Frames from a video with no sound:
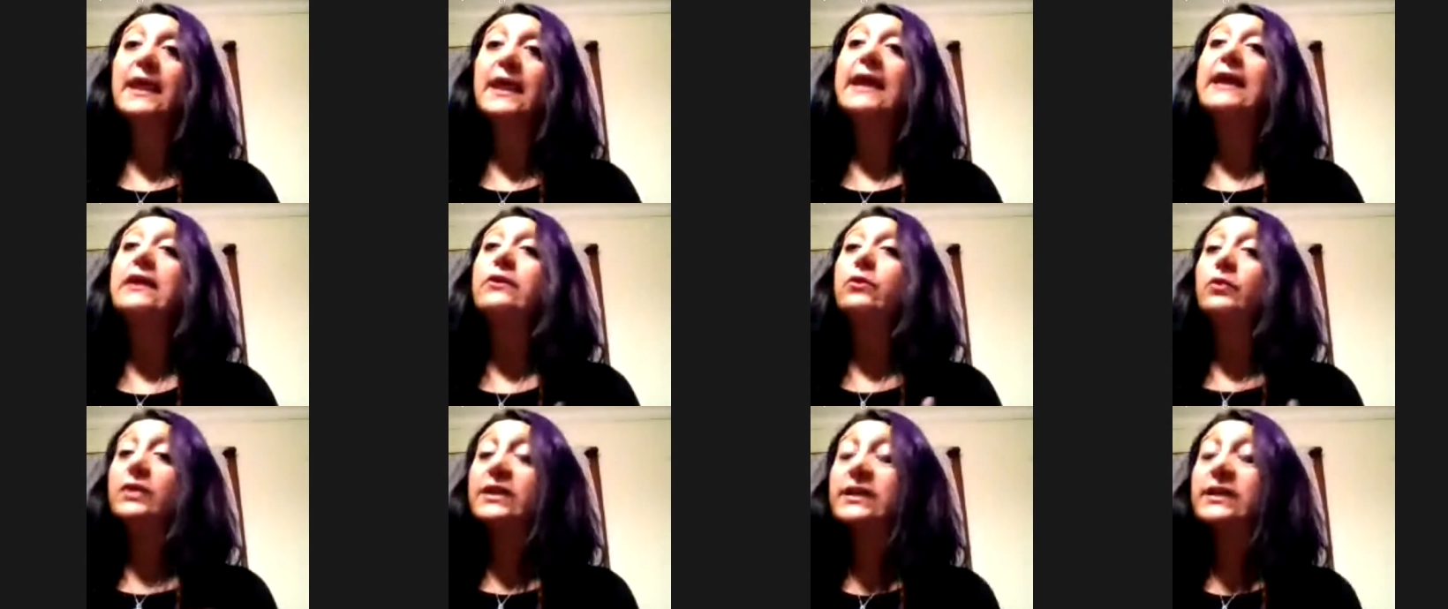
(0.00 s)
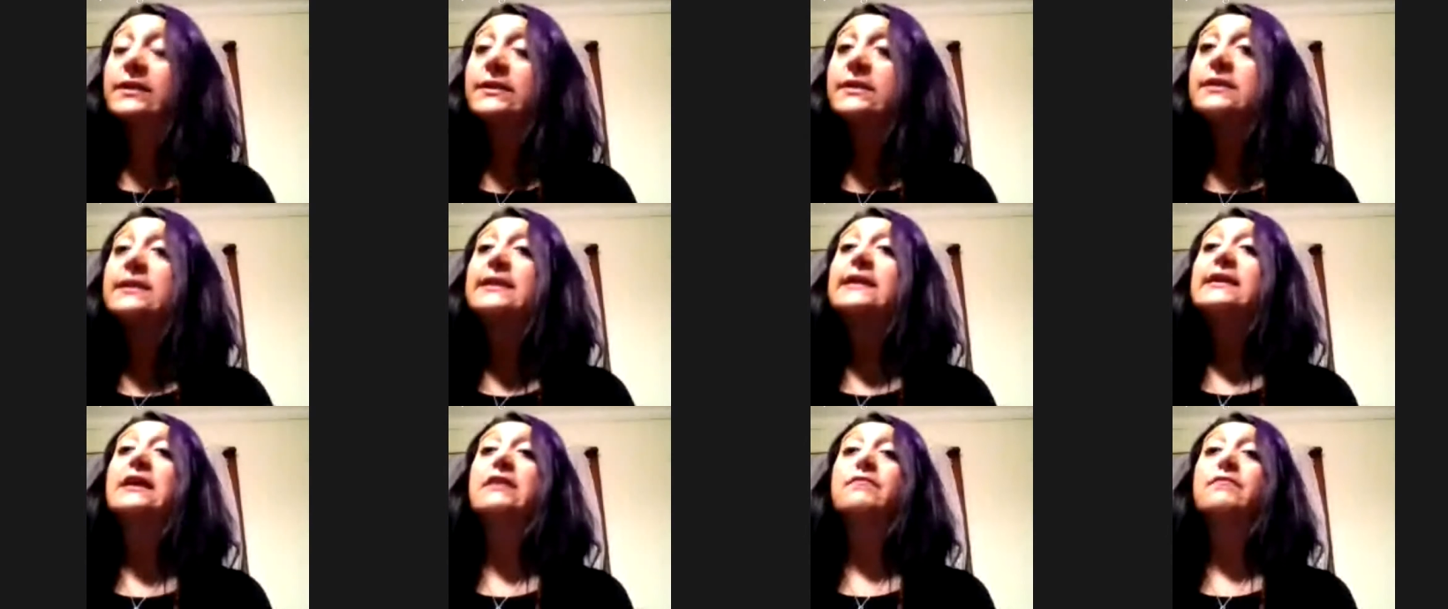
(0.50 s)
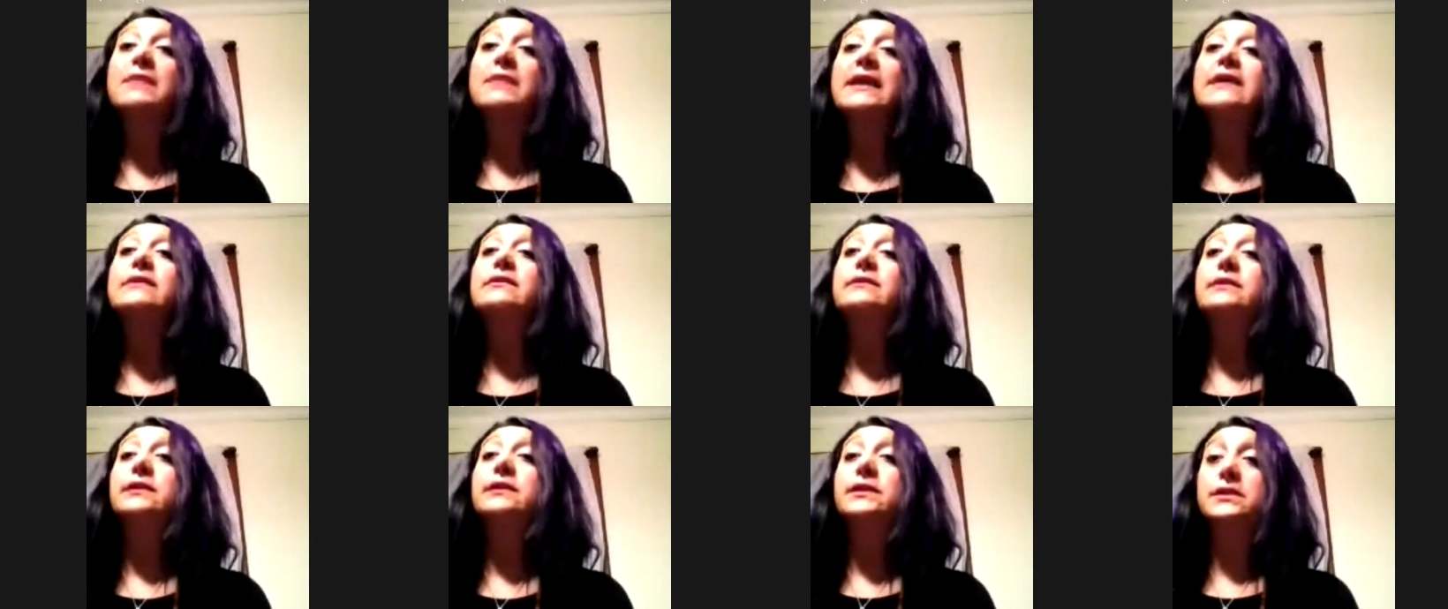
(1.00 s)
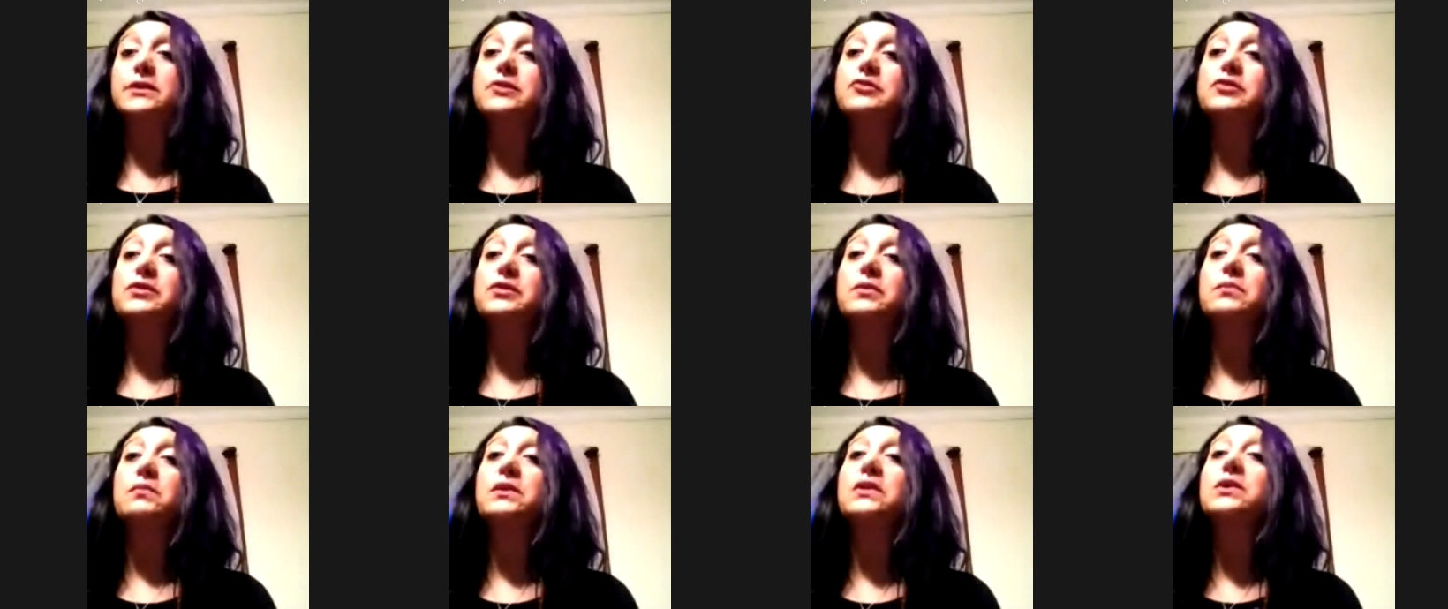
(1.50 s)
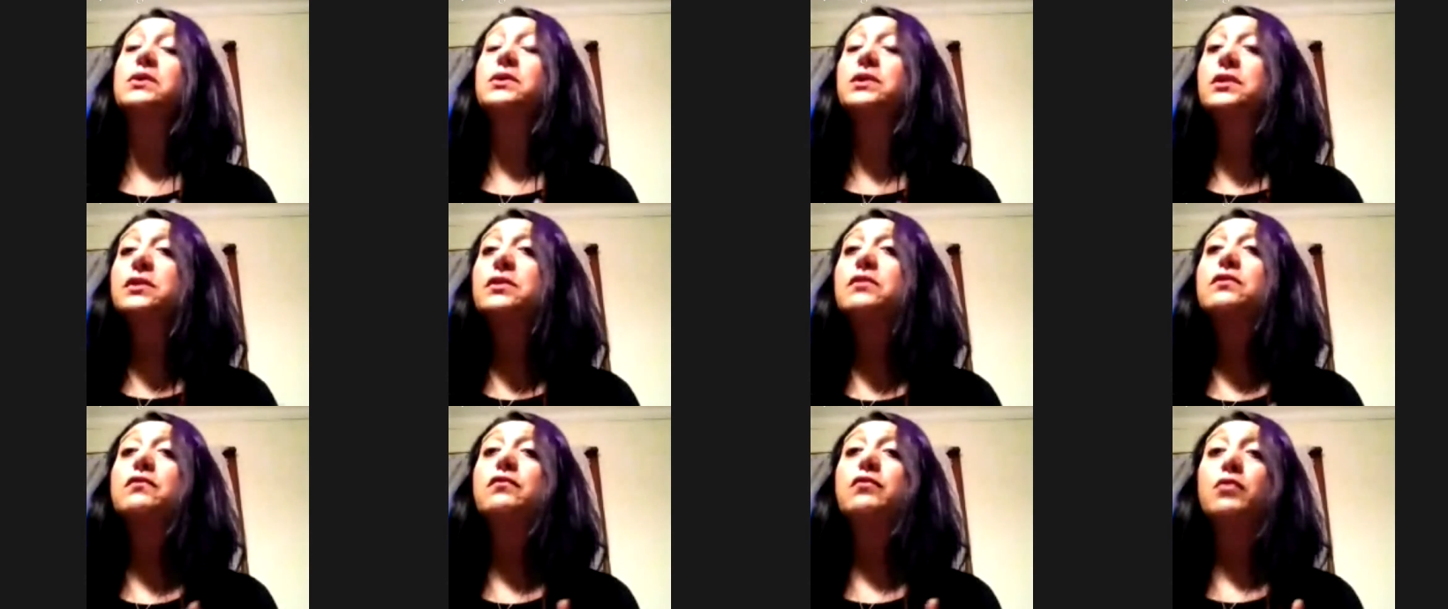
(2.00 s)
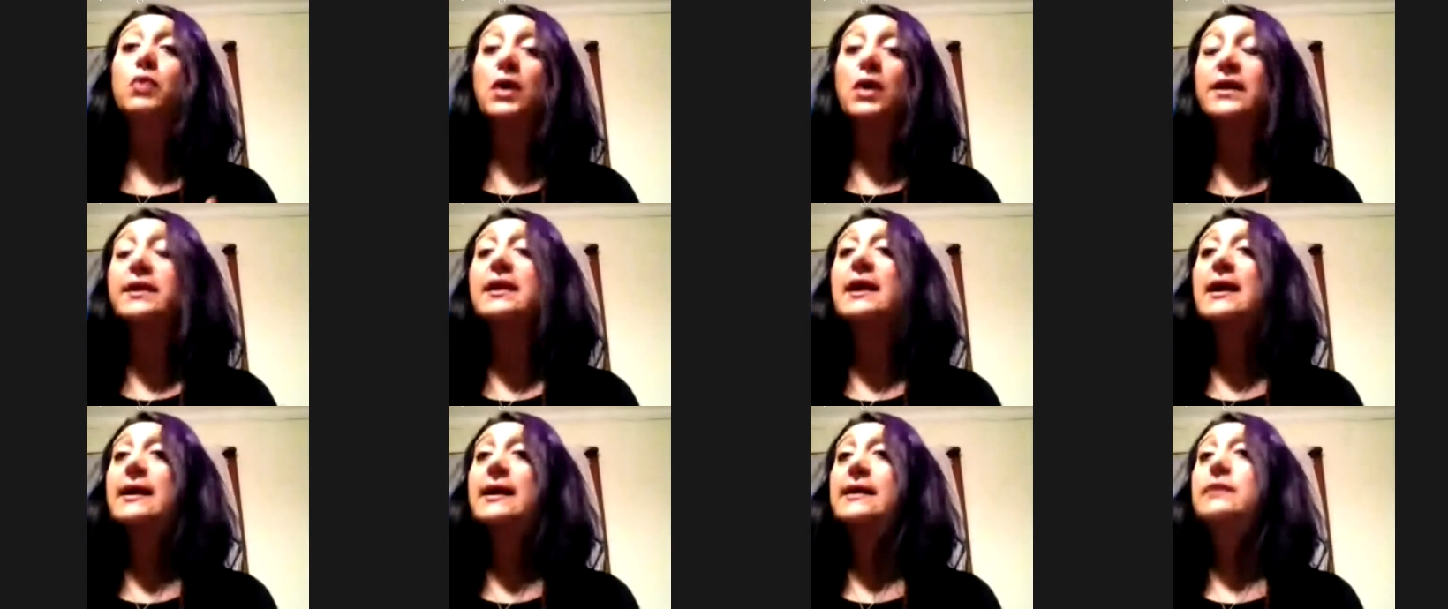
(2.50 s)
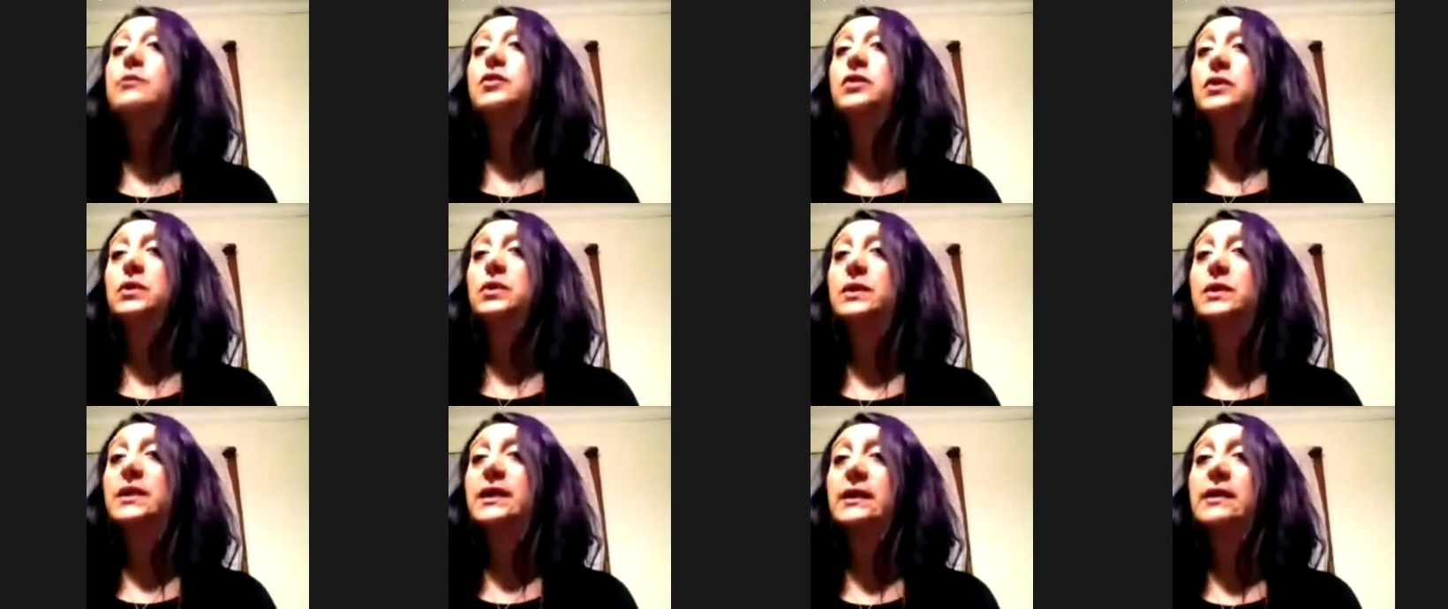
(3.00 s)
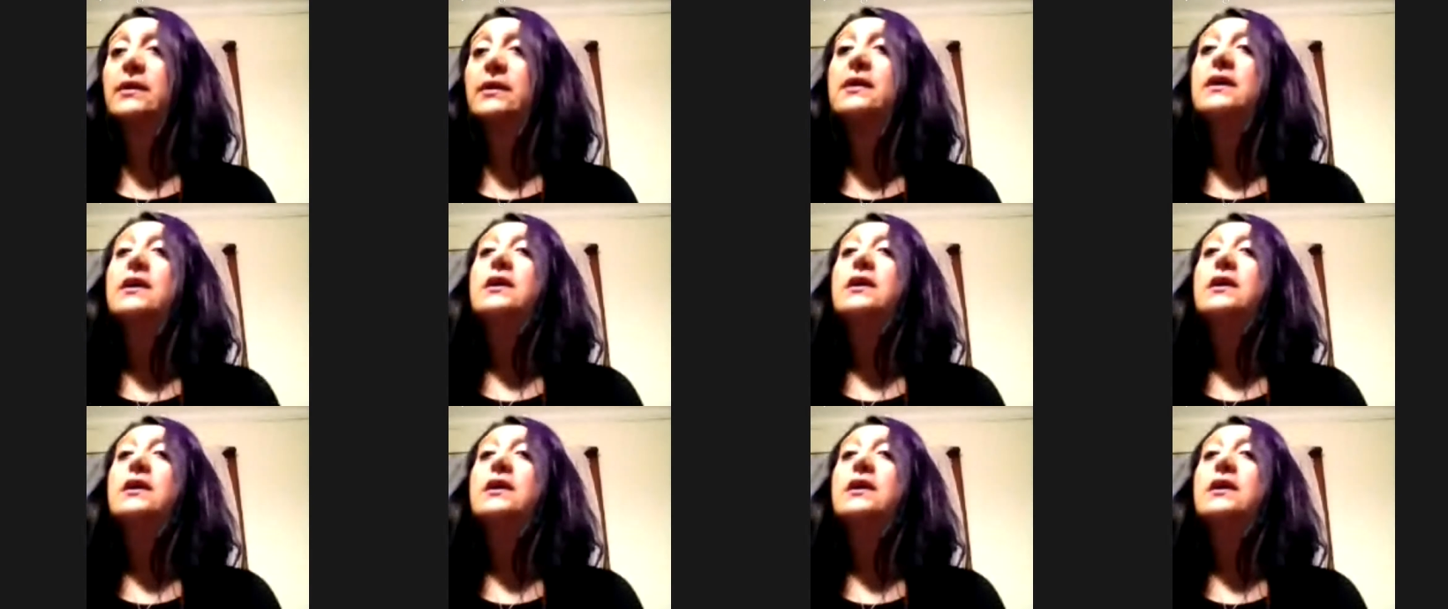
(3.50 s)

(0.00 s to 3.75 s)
and recently I made a decision, because of what I'm doing,